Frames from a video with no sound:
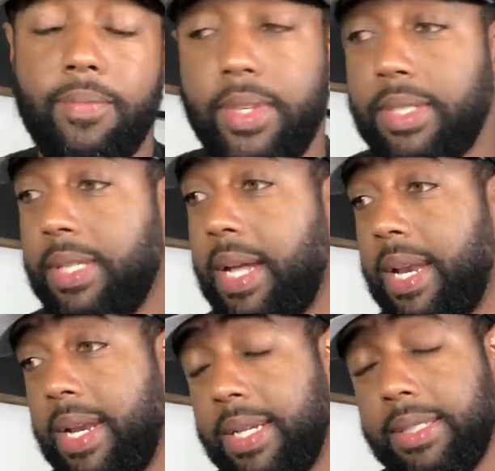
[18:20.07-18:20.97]
It's a
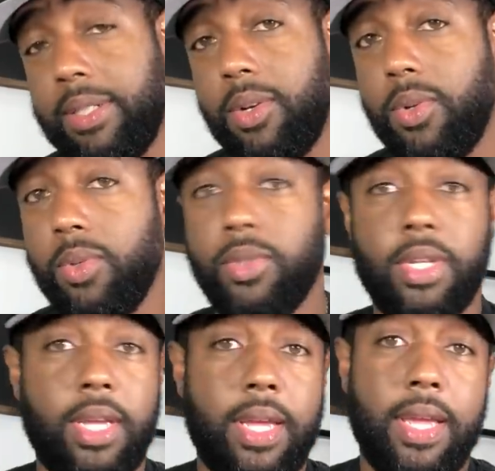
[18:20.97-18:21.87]
lot less of those
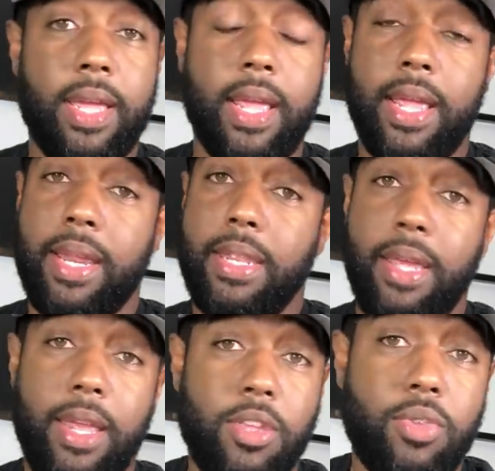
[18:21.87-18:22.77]
and
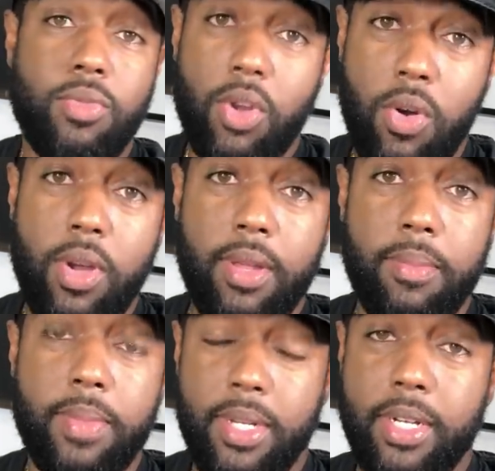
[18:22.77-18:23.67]
and you know it
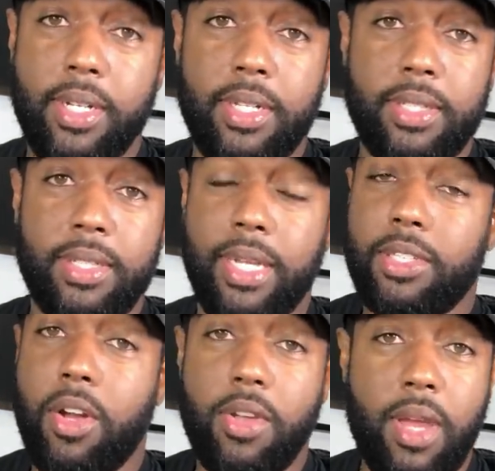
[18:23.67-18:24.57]
because
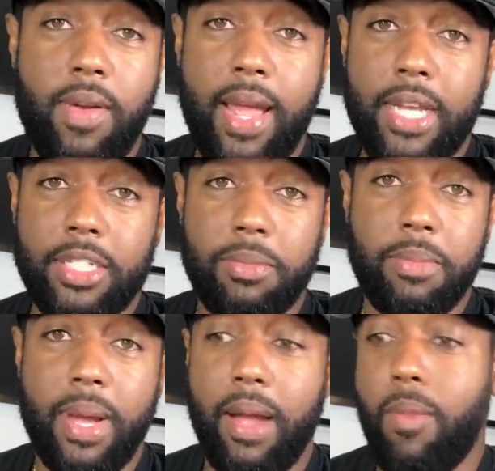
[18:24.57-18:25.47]
that's all y'all ask me
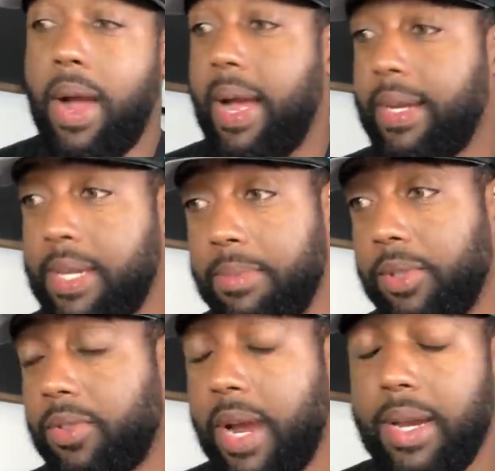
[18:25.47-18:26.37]
about why i keep
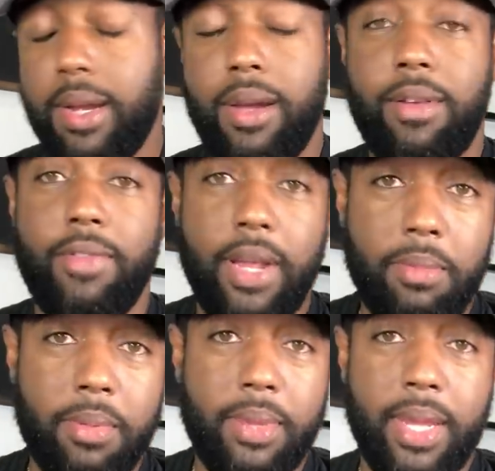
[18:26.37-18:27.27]
attracting
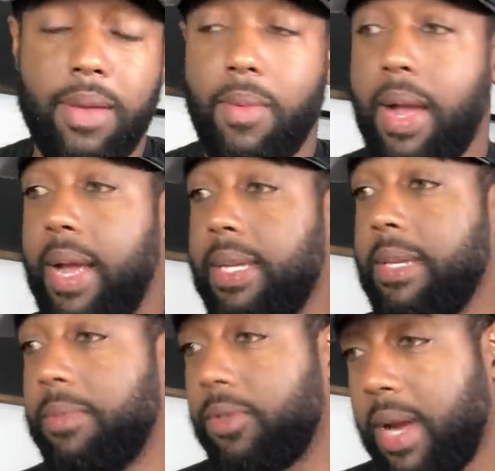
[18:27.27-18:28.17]
unavailable men why i
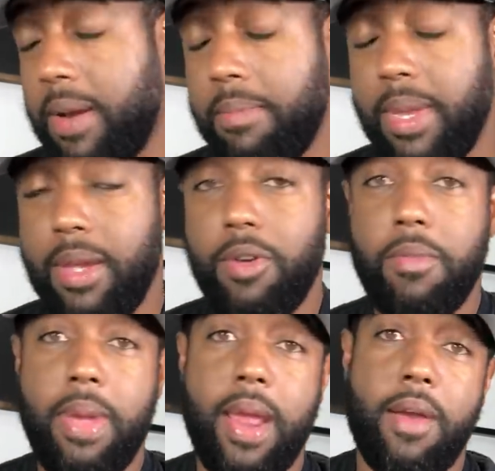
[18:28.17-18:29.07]
keep attracting men who
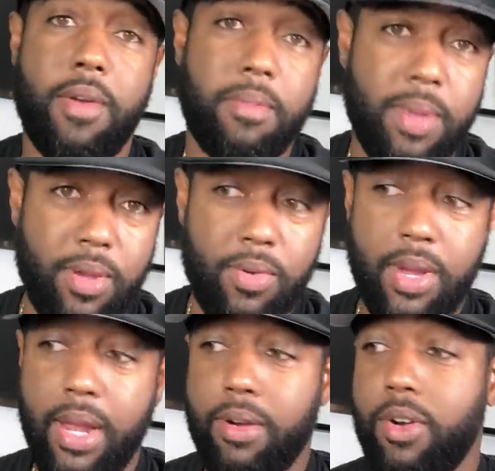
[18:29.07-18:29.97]
married men who
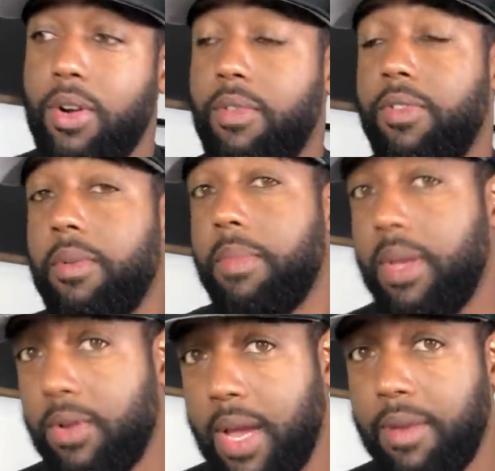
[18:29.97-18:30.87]
got a girlfriend
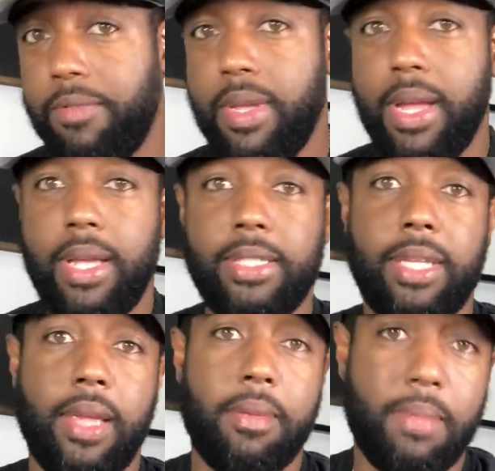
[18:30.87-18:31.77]
men who got a
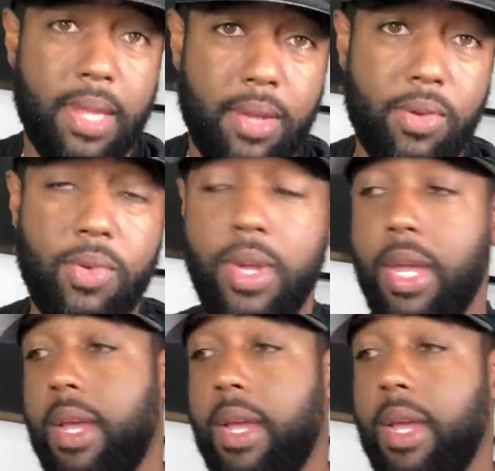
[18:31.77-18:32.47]
fiance men who